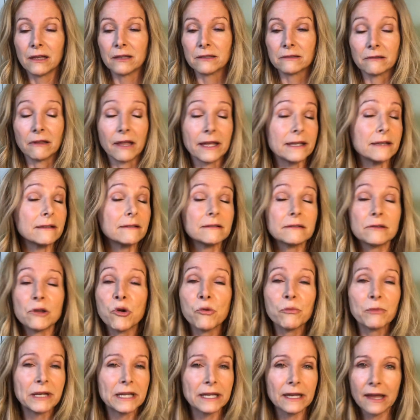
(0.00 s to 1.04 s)
like so
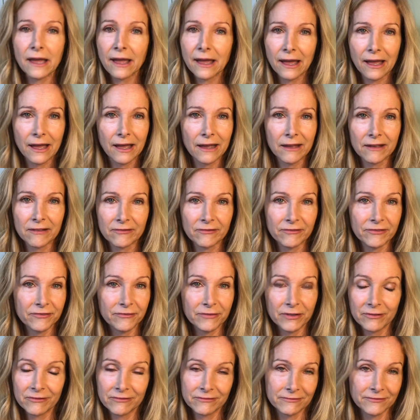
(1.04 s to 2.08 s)
many have
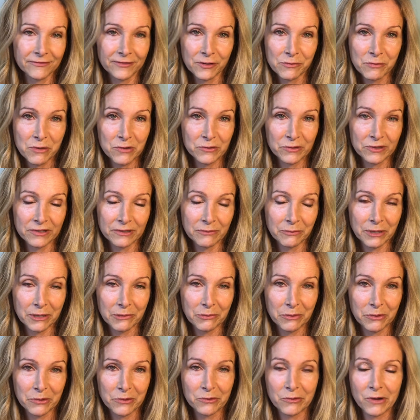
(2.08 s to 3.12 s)
for most
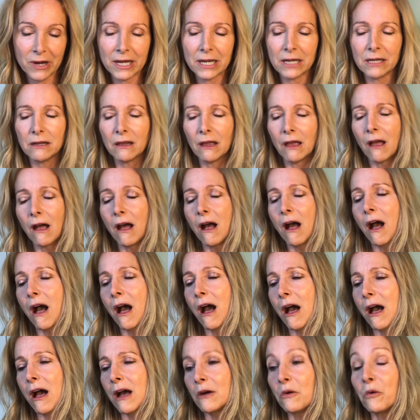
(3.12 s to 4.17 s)
people, right?
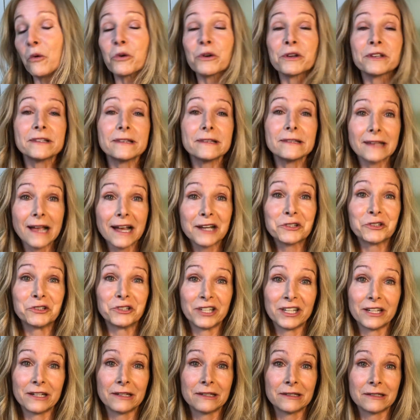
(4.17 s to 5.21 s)
Or is this actually
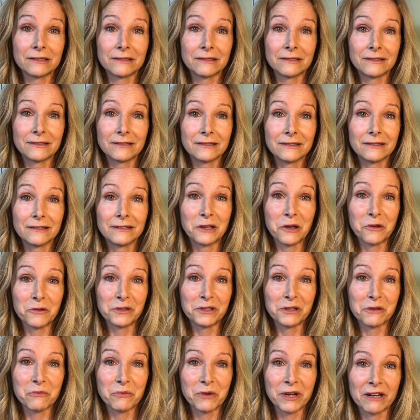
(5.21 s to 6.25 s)
gonna go
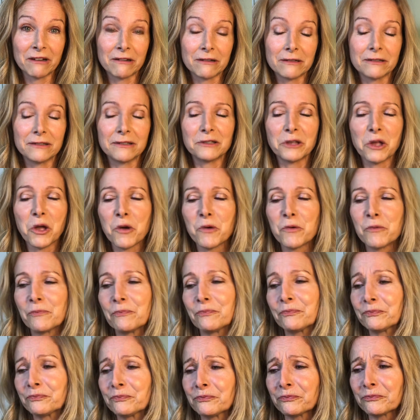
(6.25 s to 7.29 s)
somewhere? So
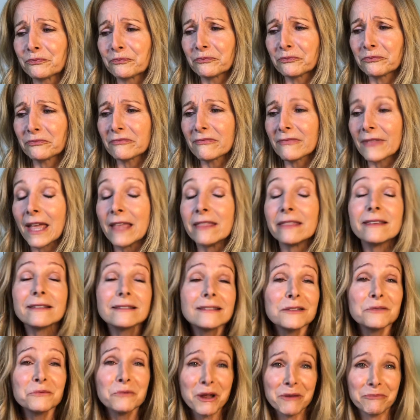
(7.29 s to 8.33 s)
this
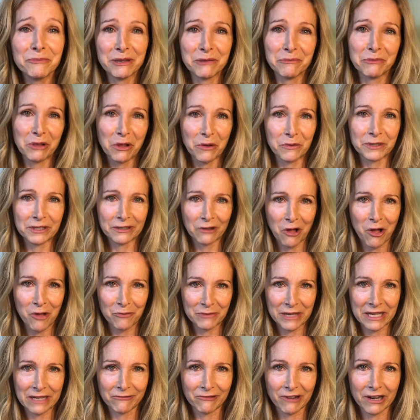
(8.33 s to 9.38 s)
is when people always call
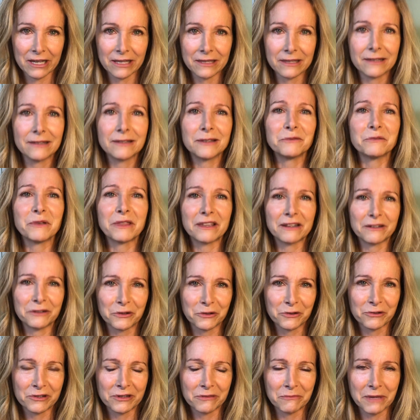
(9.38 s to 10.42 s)
me, right? This is when they
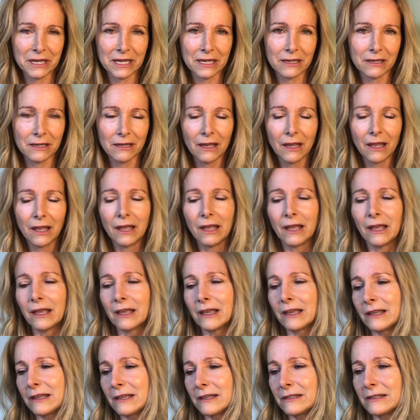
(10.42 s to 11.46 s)
turn to me,
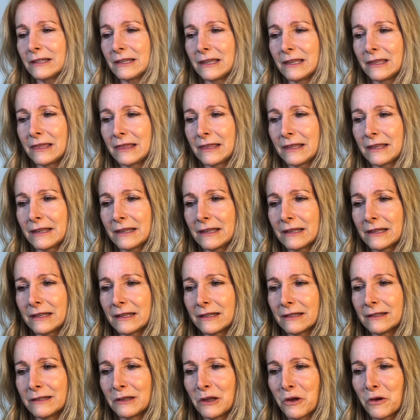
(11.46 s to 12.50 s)
is in the
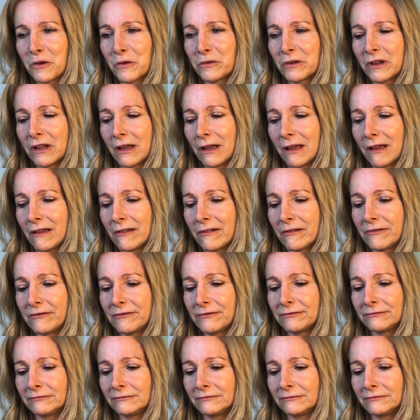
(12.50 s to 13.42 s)
zone of,